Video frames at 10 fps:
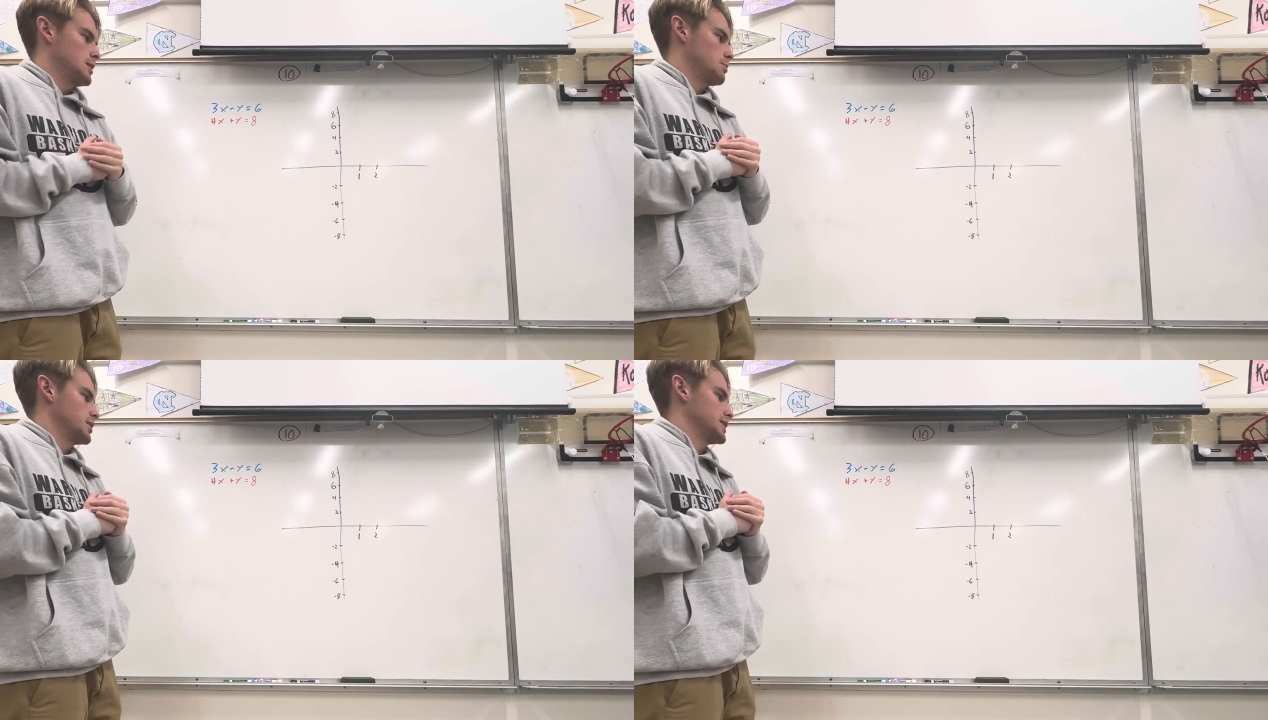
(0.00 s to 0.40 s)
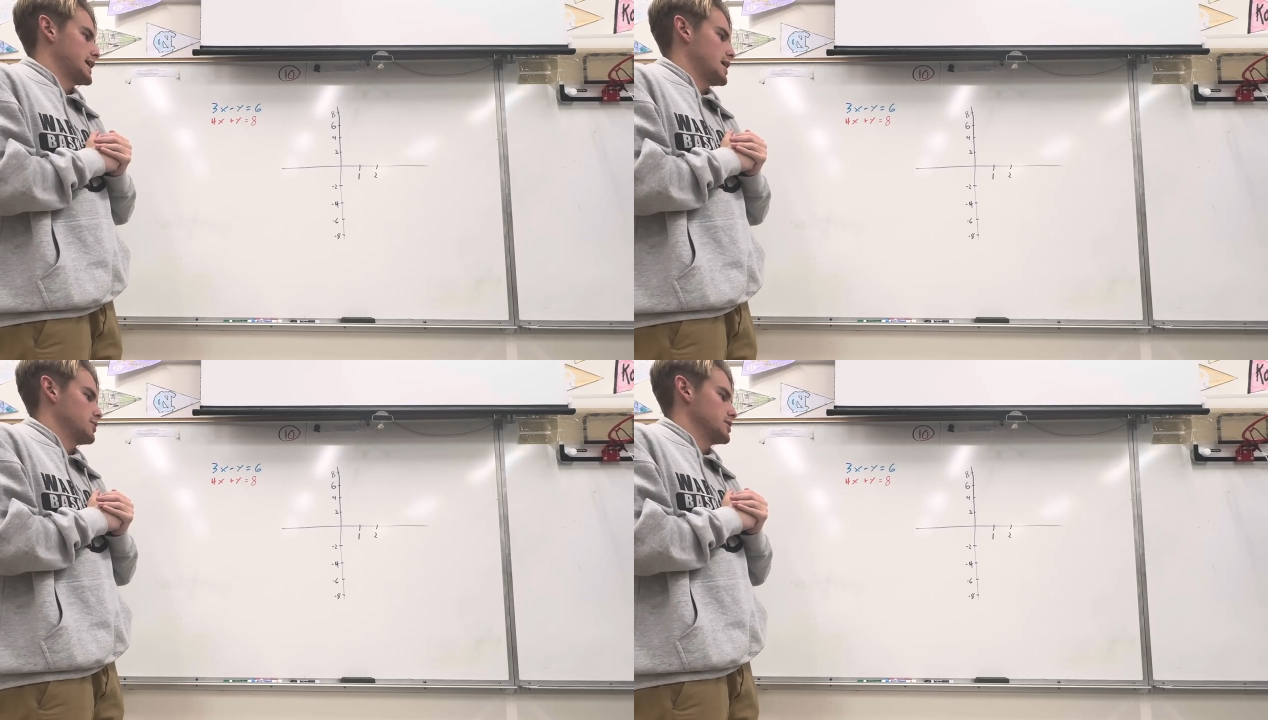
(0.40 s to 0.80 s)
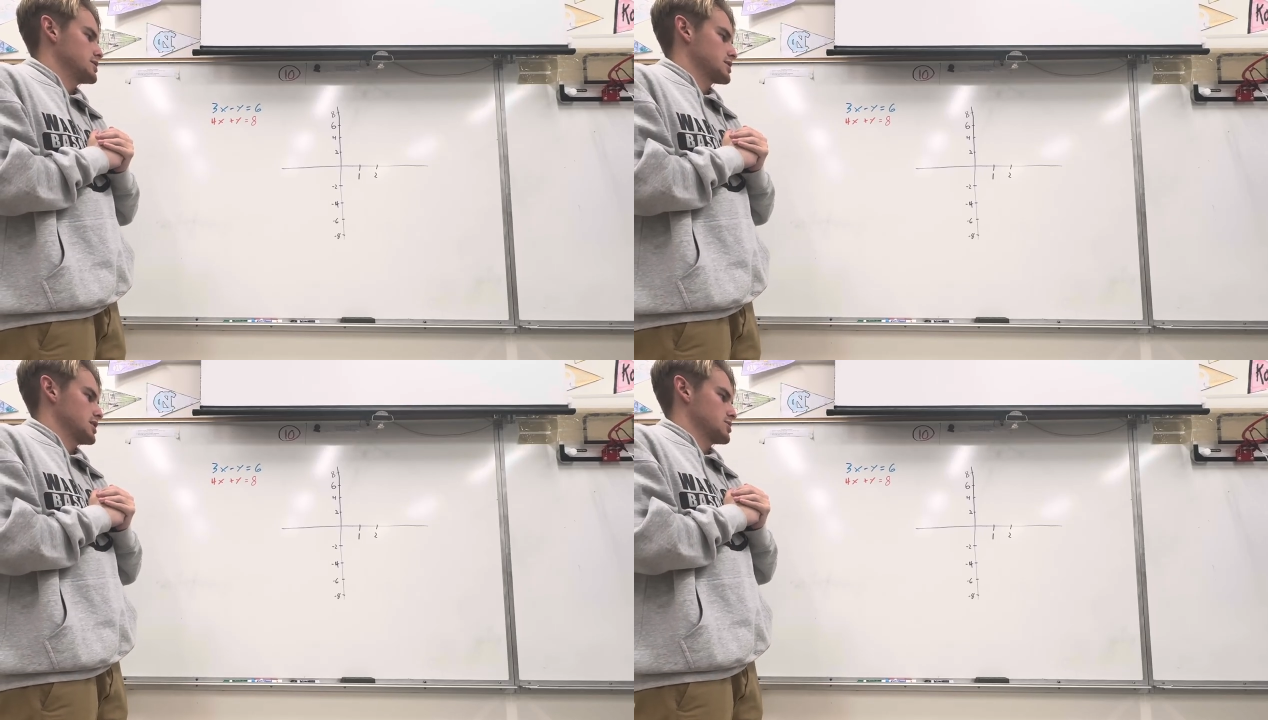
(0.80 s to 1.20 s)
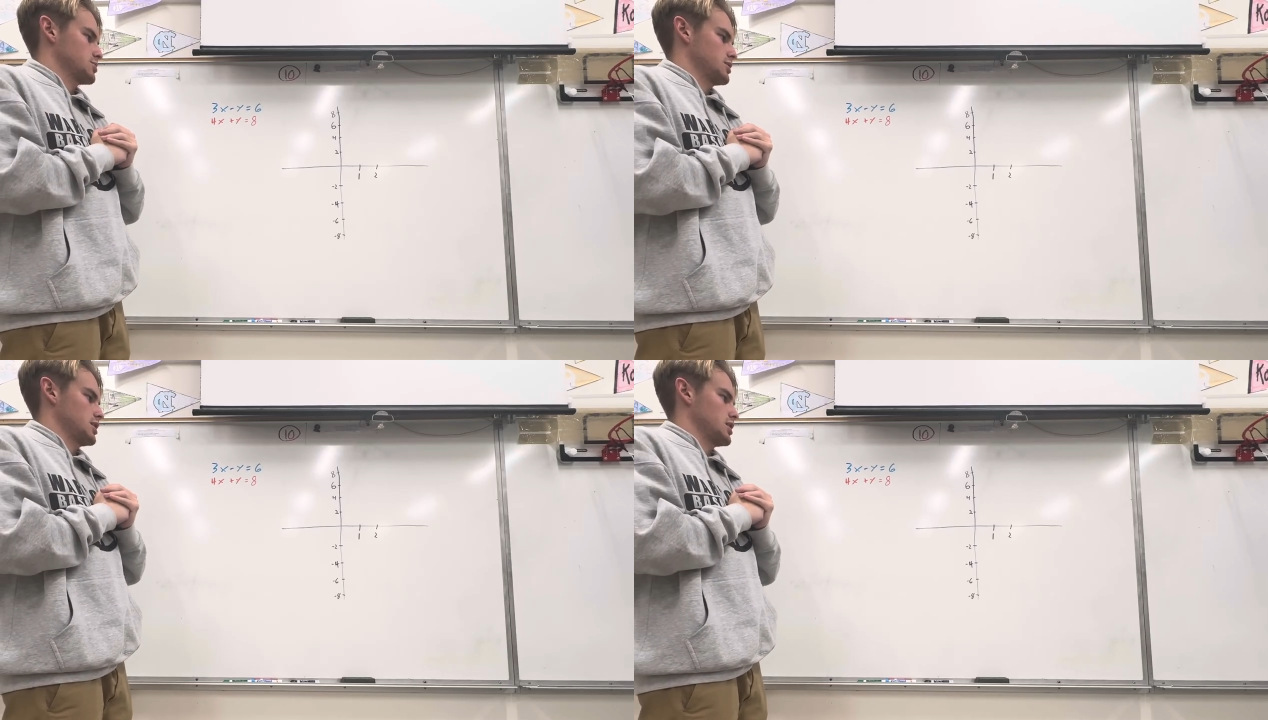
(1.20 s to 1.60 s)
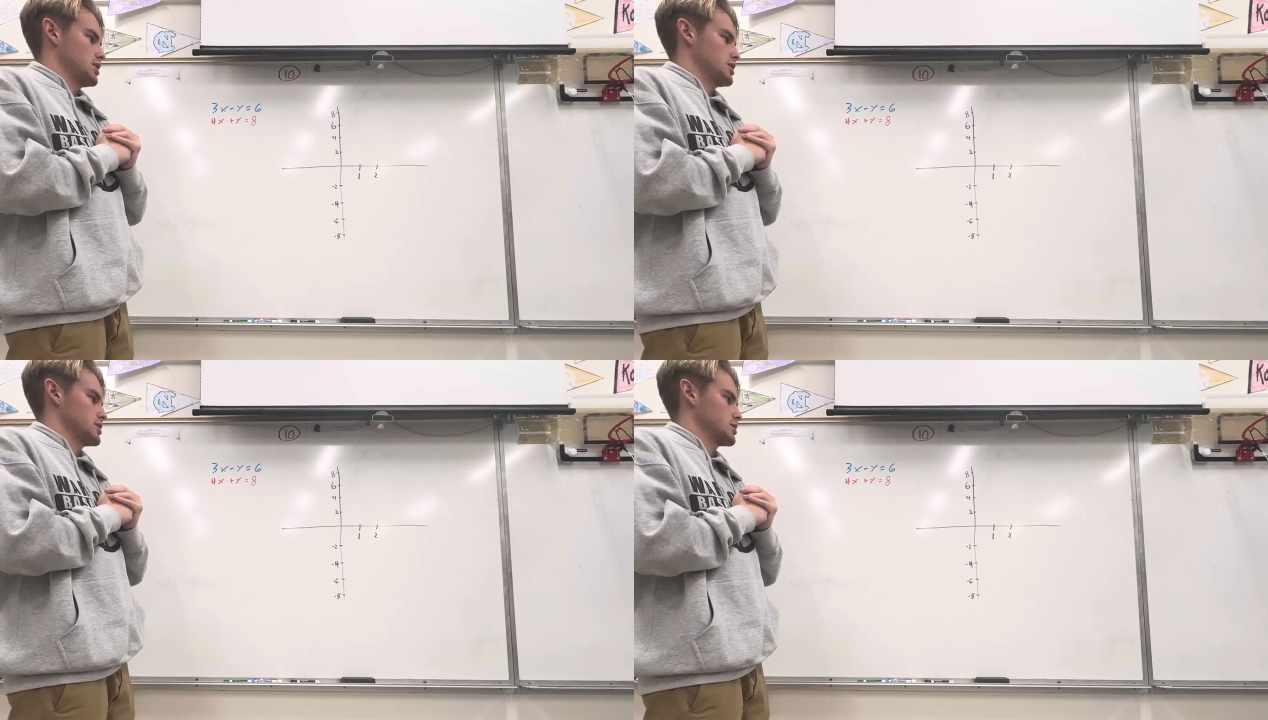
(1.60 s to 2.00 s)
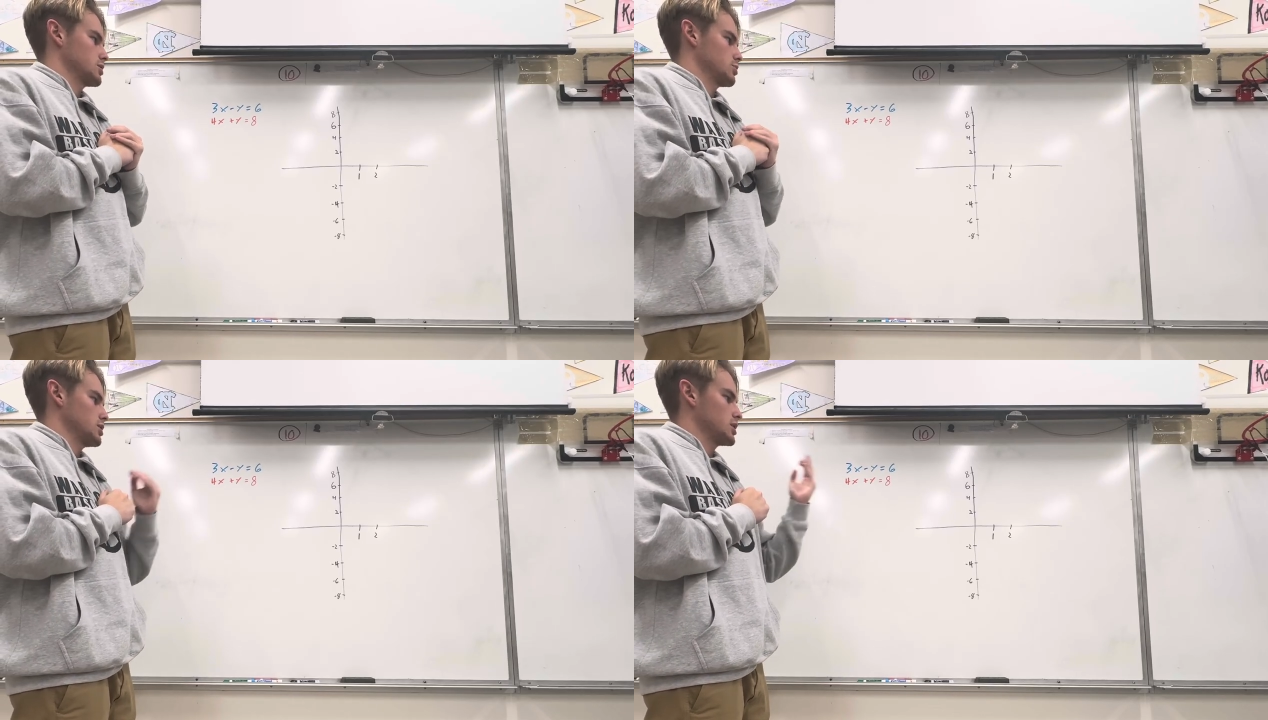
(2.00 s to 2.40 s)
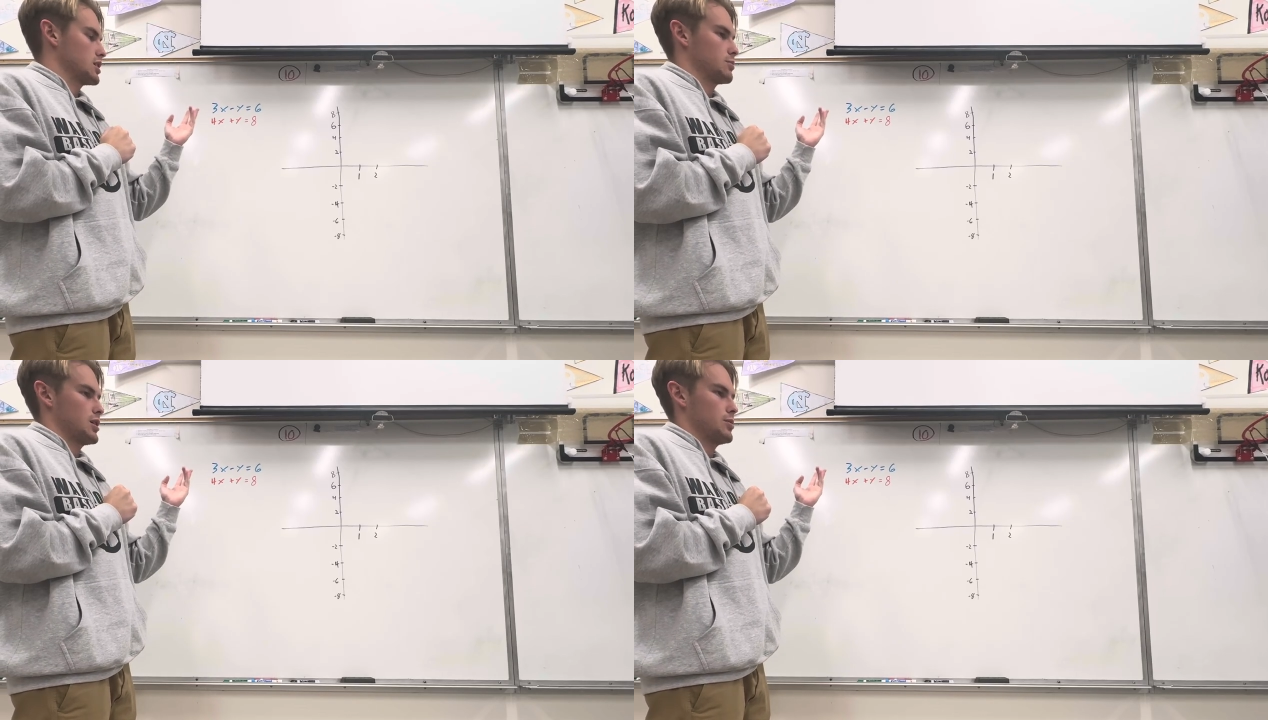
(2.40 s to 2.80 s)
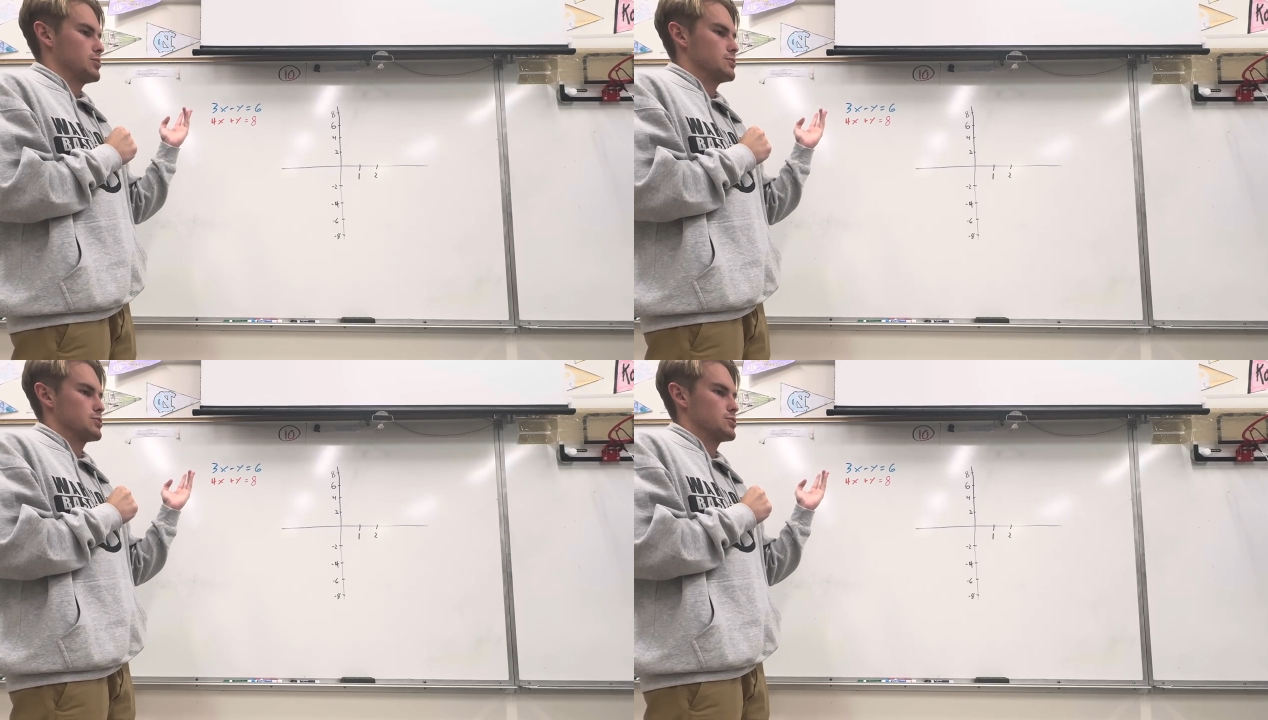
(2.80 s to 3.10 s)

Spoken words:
But now in this case, we're looking at problems